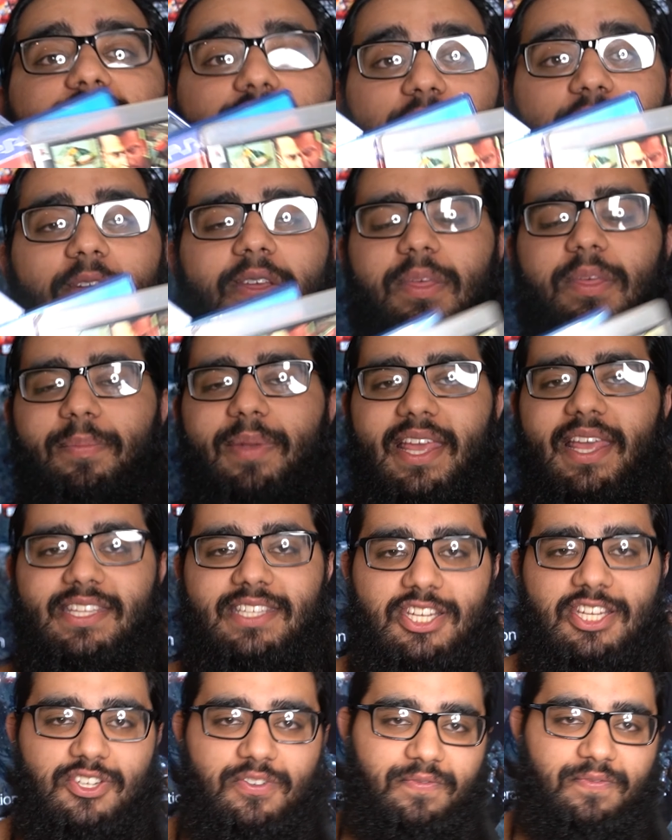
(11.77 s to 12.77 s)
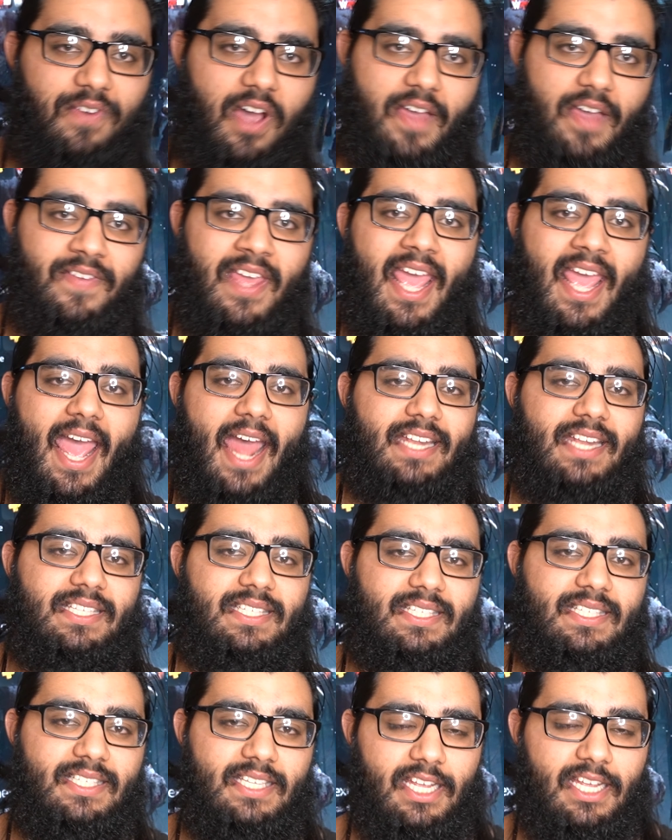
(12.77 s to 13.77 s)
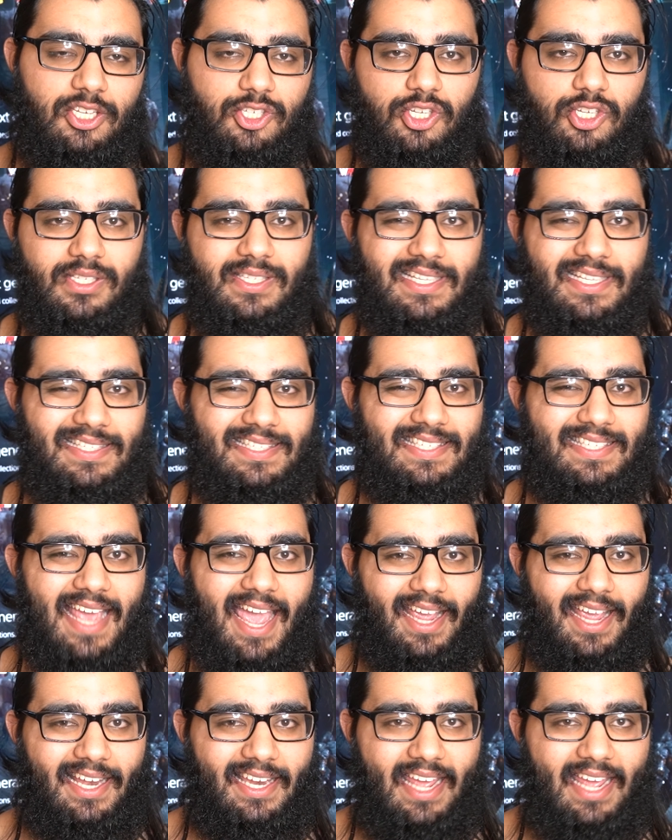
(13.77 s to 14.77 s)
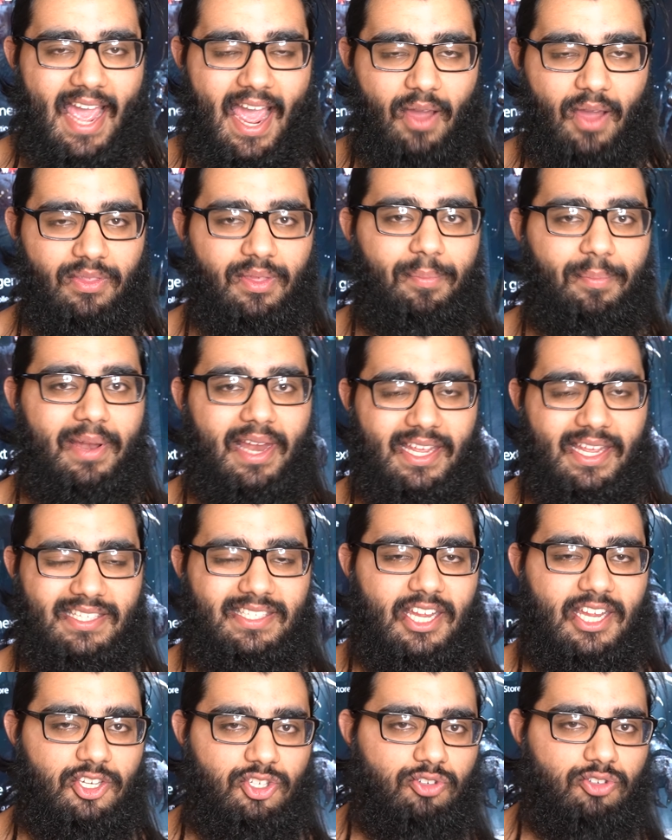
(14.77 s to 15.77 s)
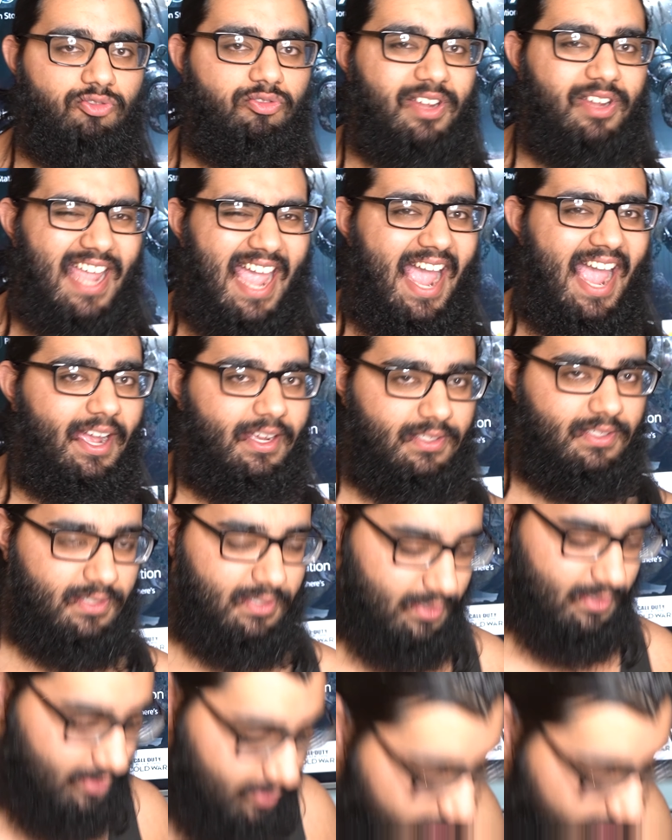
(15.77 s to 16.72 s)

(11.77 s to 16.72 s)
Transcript: to the PlayStation 5 and see just exactly how the PlayStation reacts.